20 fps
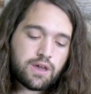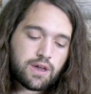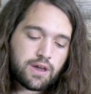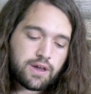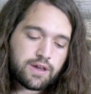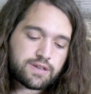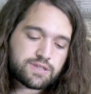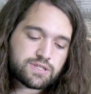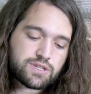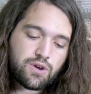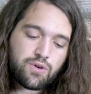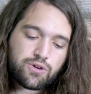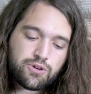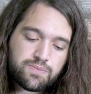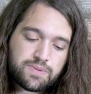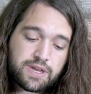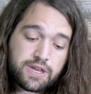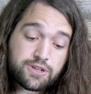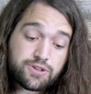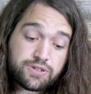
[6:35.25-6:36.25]
Uh, so it'll
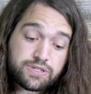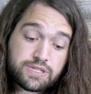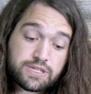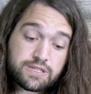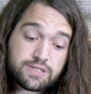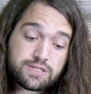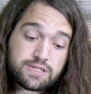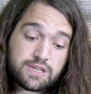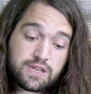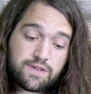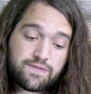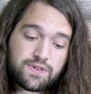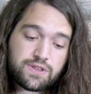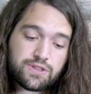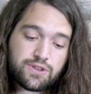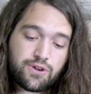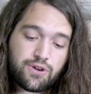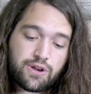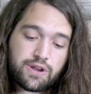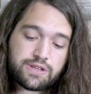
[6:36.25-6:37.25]
be interesting to see if
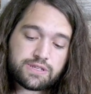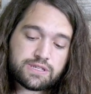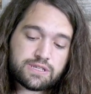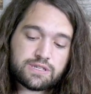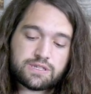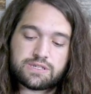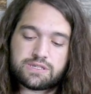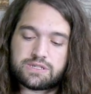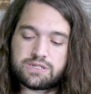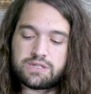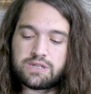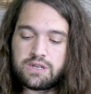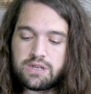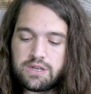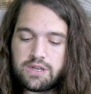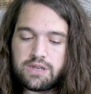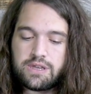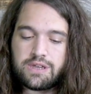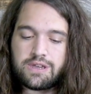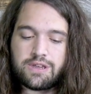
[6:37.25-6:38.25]
endurance is
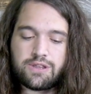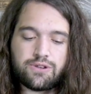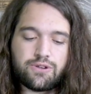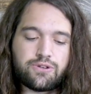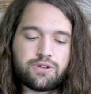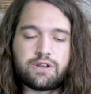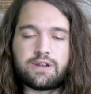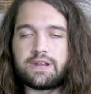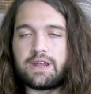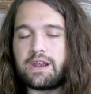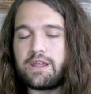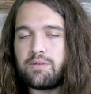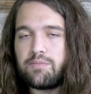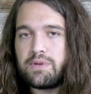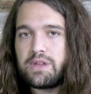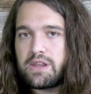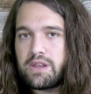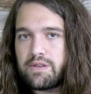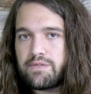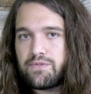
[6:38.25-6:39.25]
hindered in any
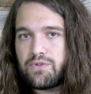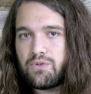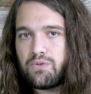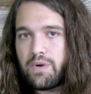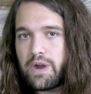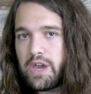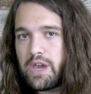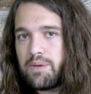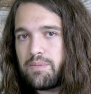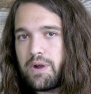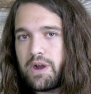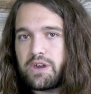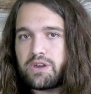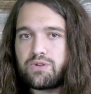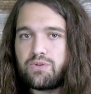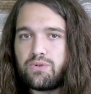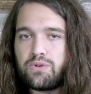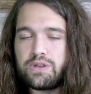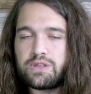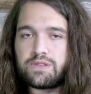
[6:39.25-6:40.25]
meaningful way by
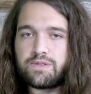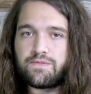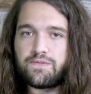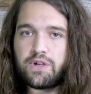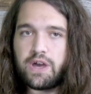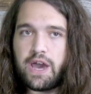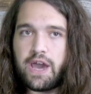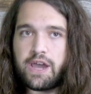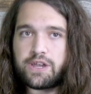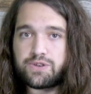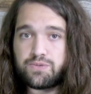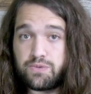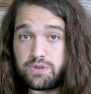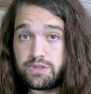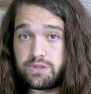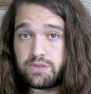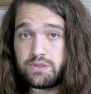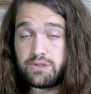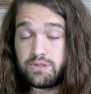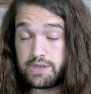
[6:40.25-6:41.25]
cooling the flash
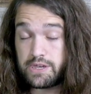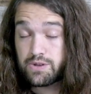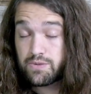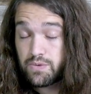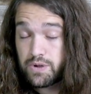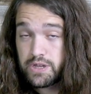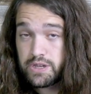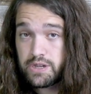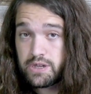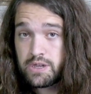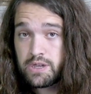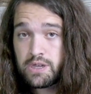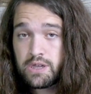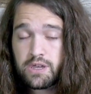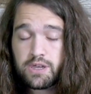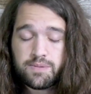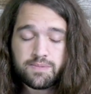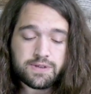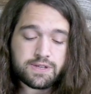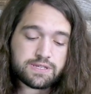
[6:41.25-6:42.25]
with liquid
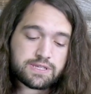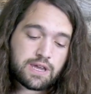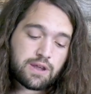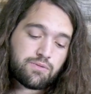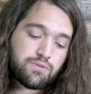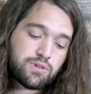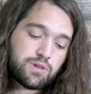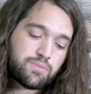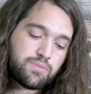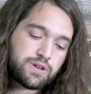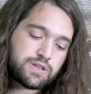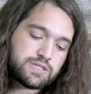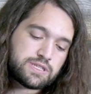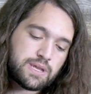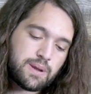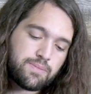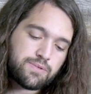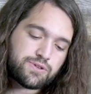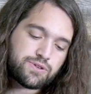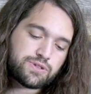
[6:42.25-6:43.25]
because that really brings
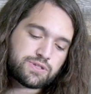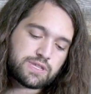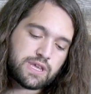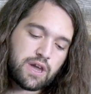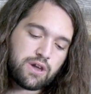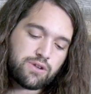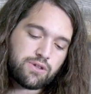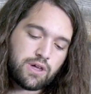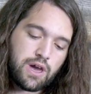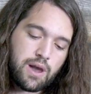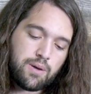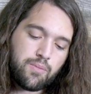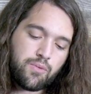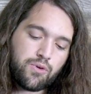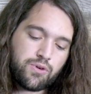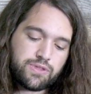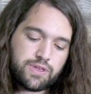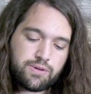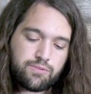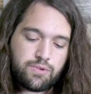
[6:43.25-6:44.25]
temperatures down a lot
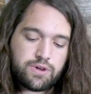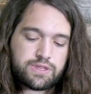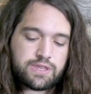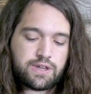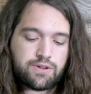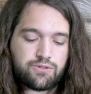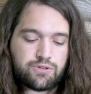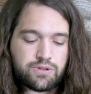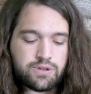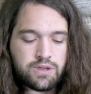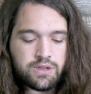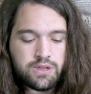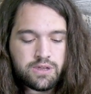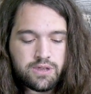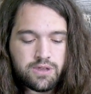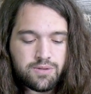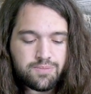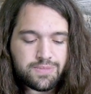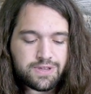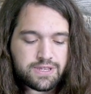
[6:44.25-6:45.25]
more than what they would
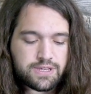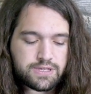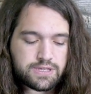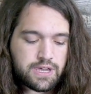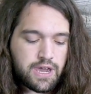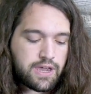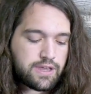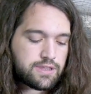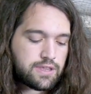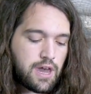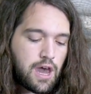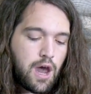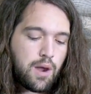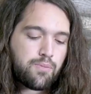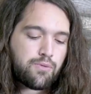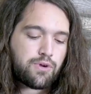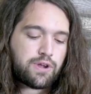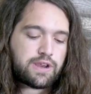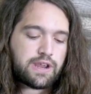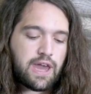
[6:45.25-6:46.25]
be designed to
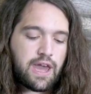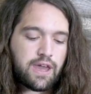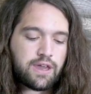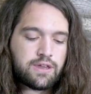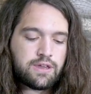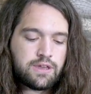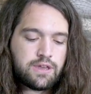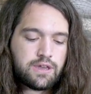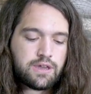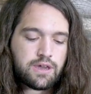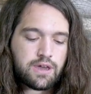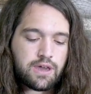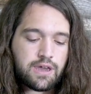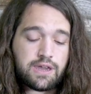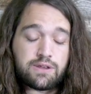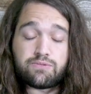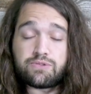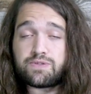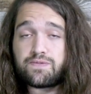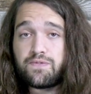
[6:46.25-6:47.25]
operate at. Uh,
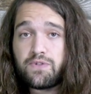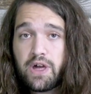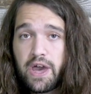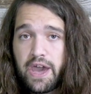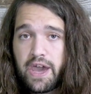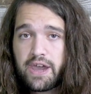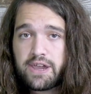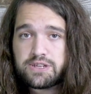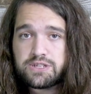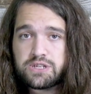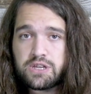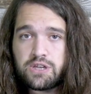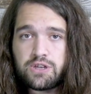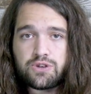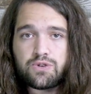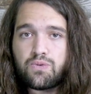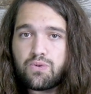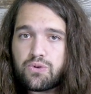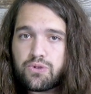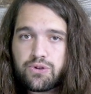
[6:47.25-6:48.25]
and with flash,
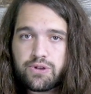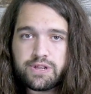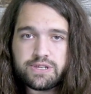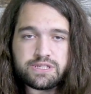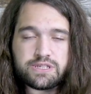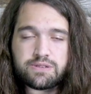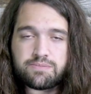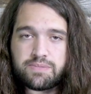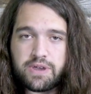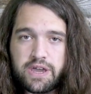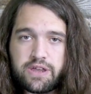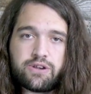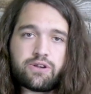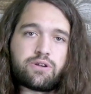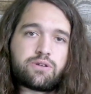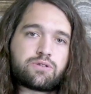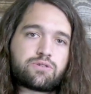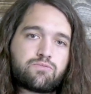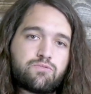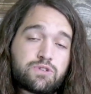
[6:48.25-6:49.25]
cooler isn't
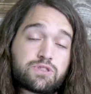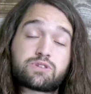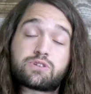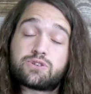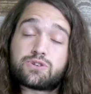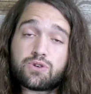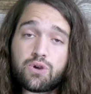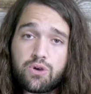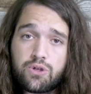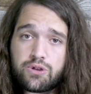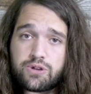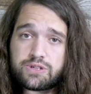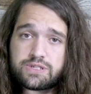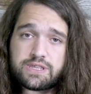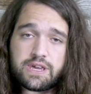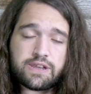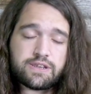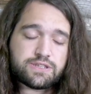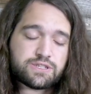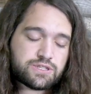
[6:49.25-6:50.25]
better. With controllers,
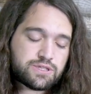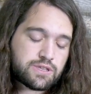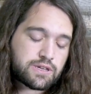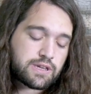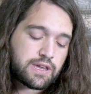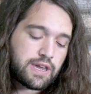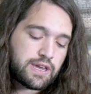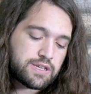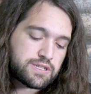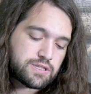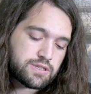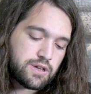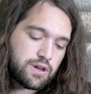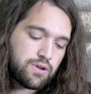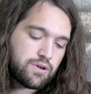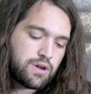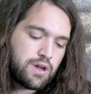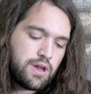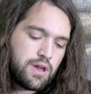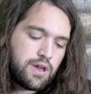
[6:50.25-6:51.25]
that is the case
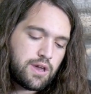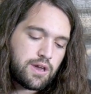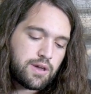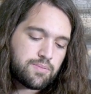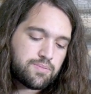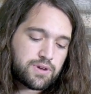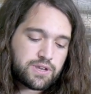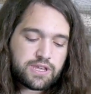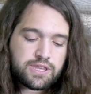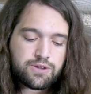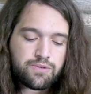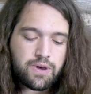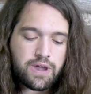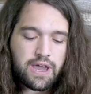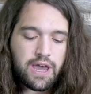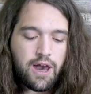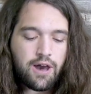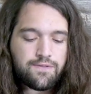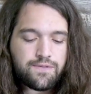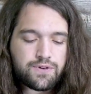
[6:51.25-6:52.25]
though. But either way,
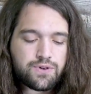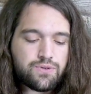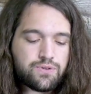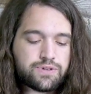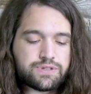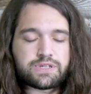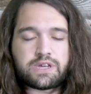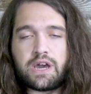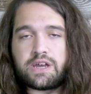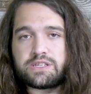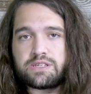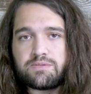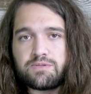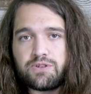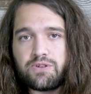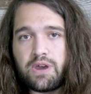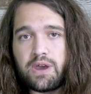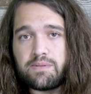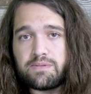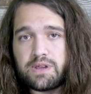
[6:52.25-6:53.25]
AlphaCool's got some
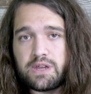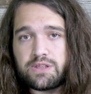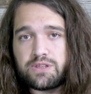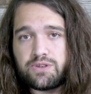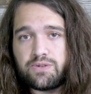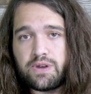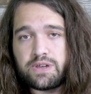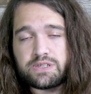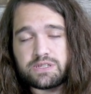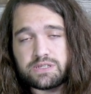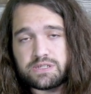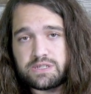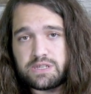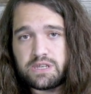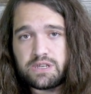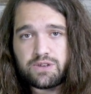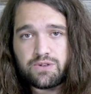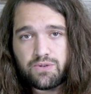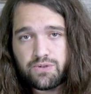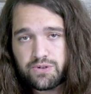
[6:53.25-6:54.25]
new M.2
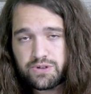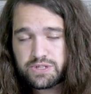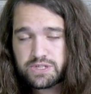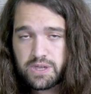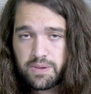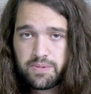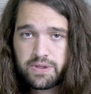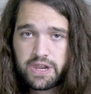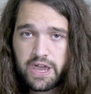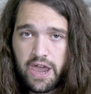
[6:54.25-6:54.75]
SSD coolers coming